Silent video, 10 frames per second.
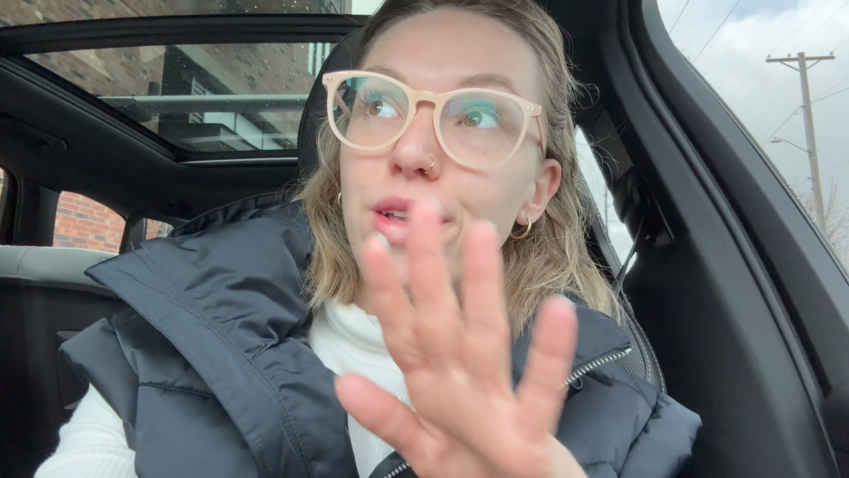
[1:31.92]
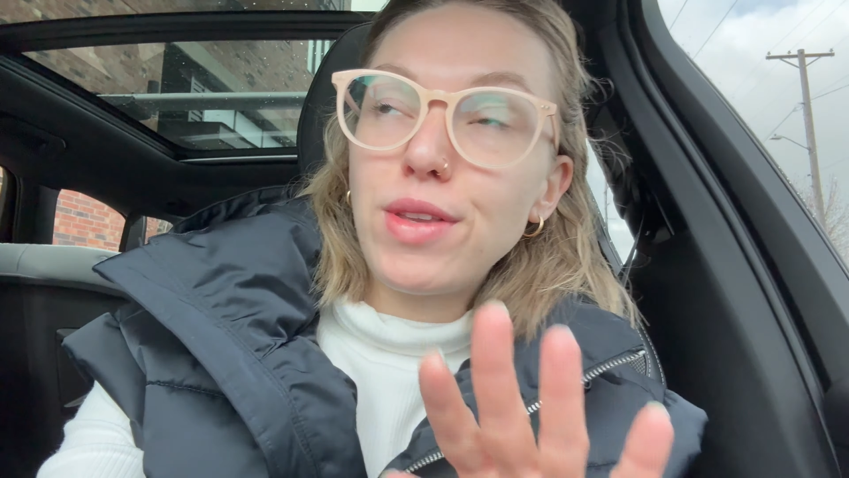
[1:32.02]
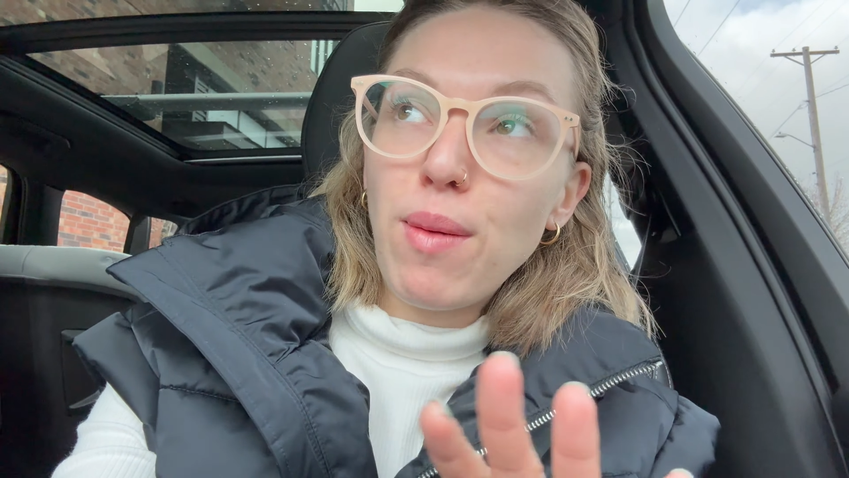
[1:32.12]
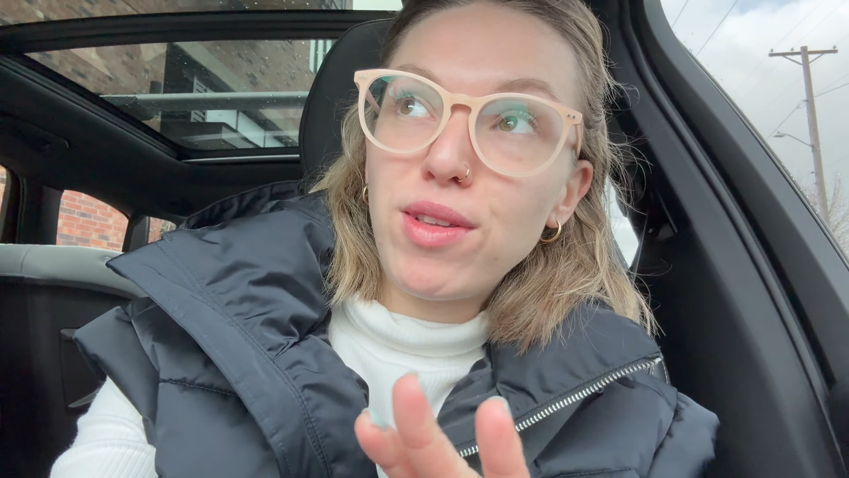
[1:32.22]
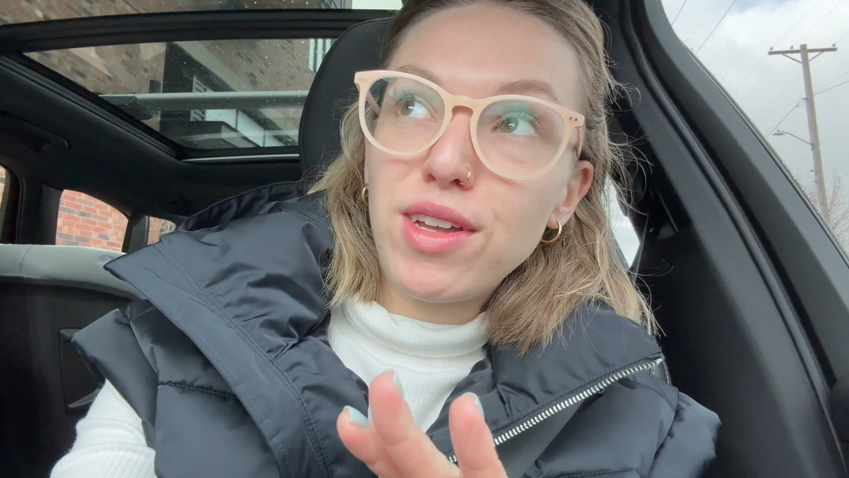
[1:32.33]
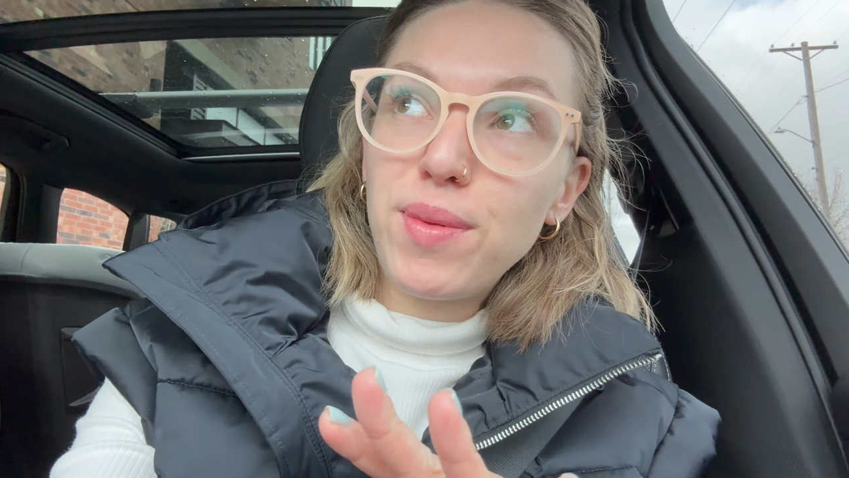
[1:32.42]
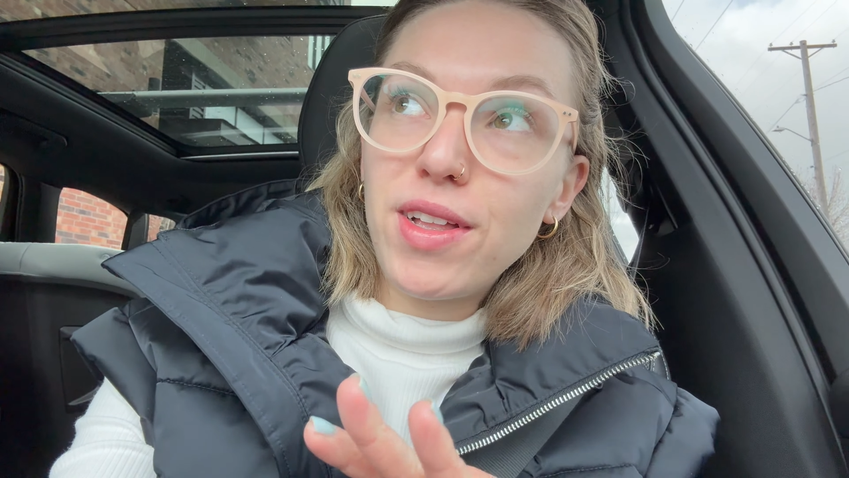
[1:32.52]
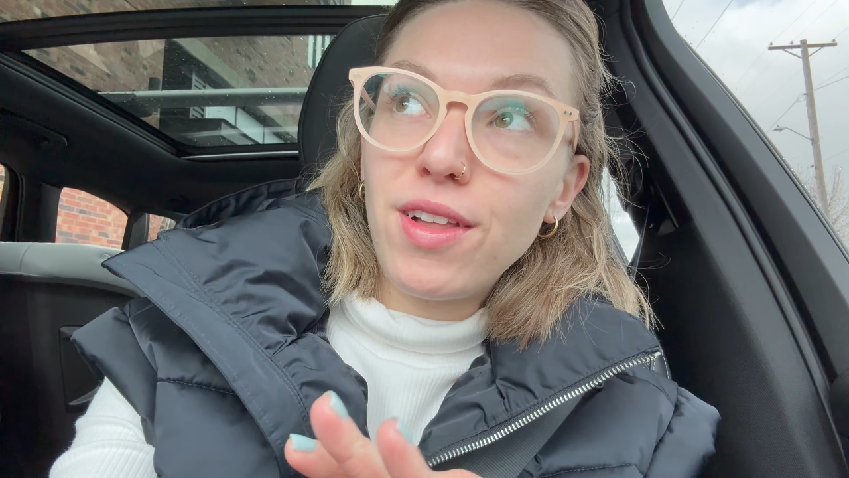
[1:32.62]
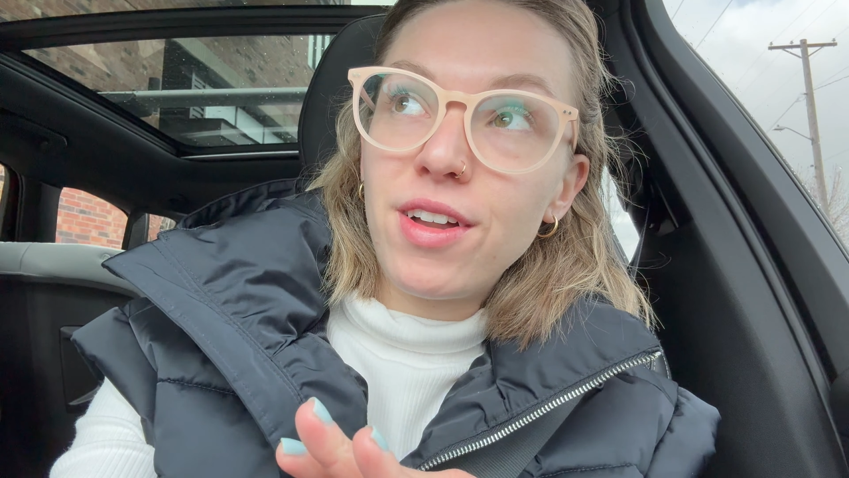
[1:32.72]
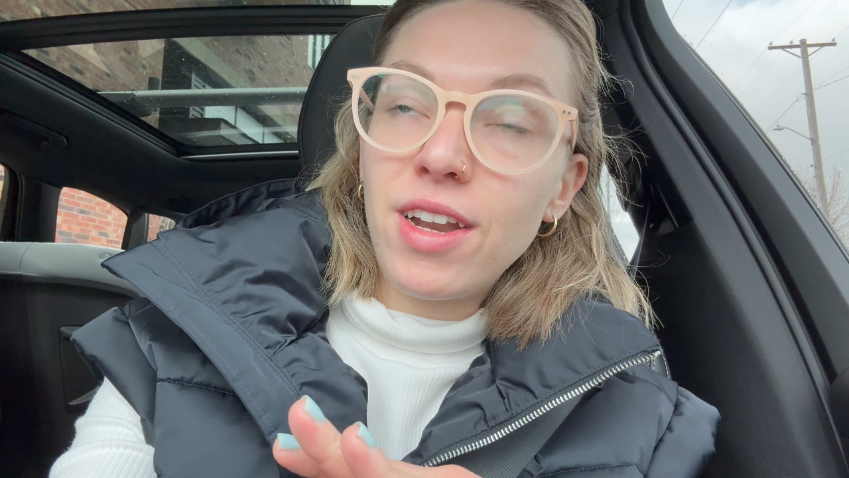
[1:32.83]
time is going to be
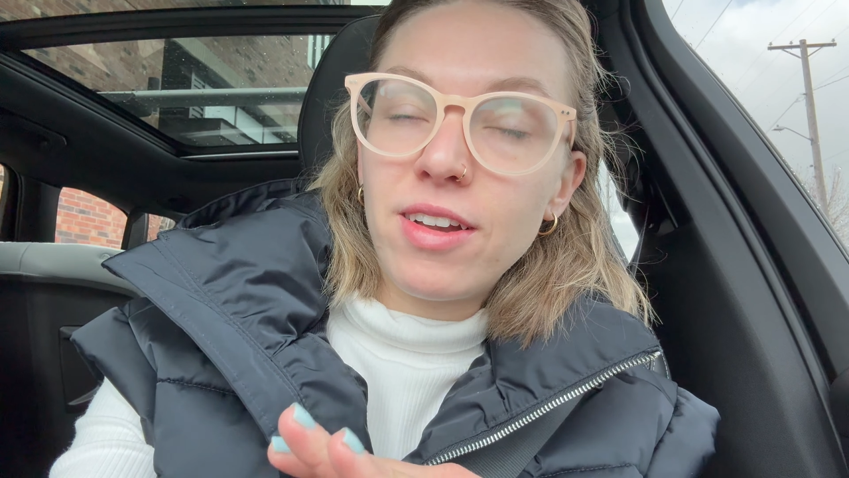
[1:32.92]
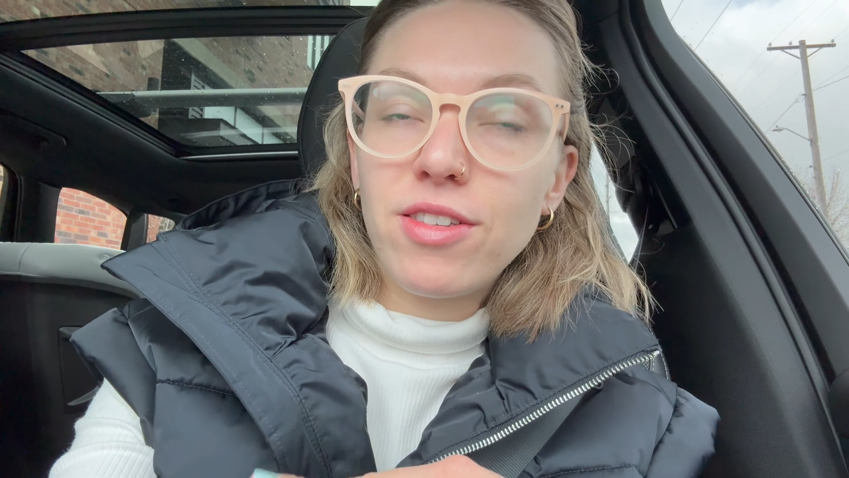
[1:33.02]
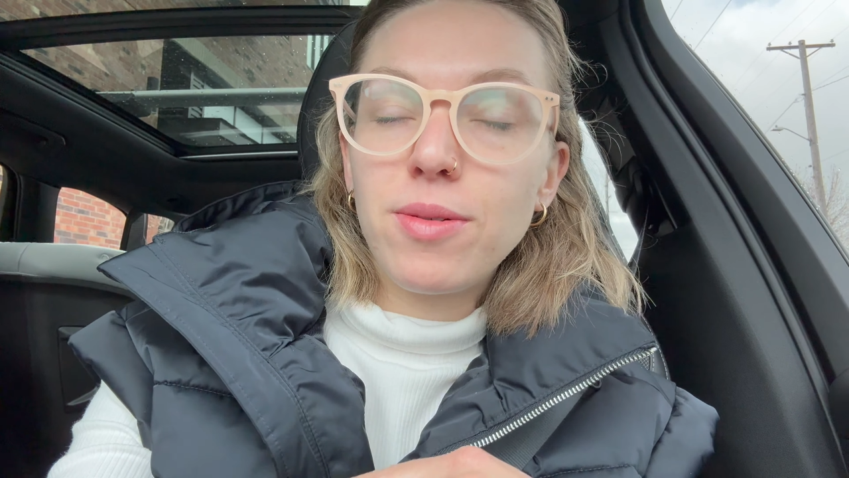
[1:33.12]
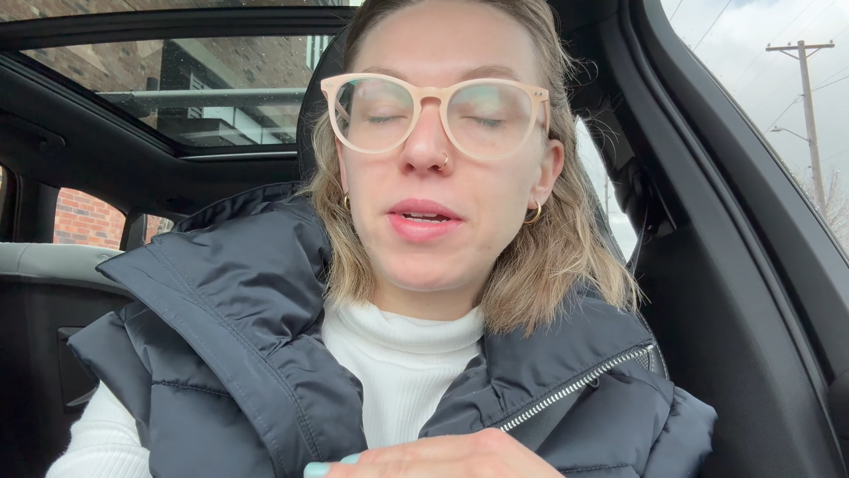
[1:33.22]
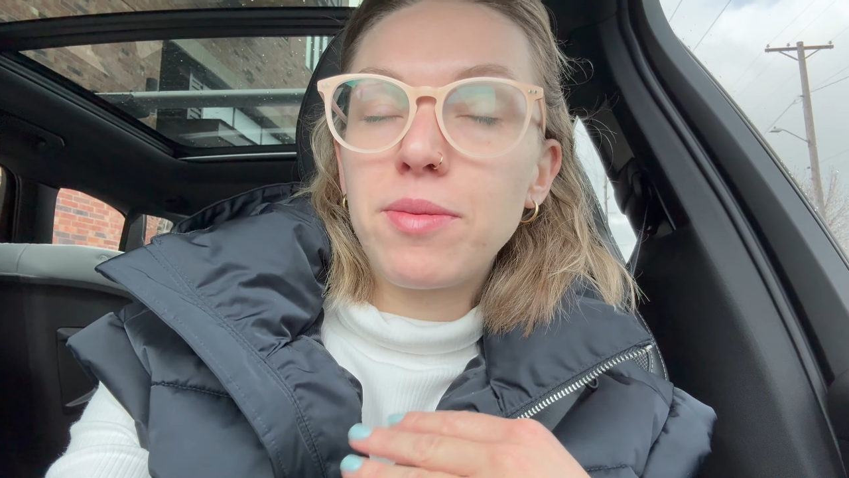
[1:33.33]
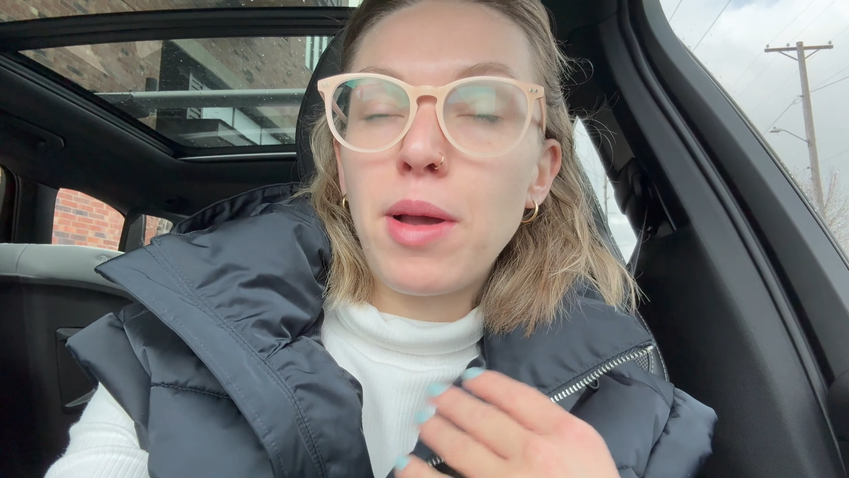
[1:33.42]
a lot nicer because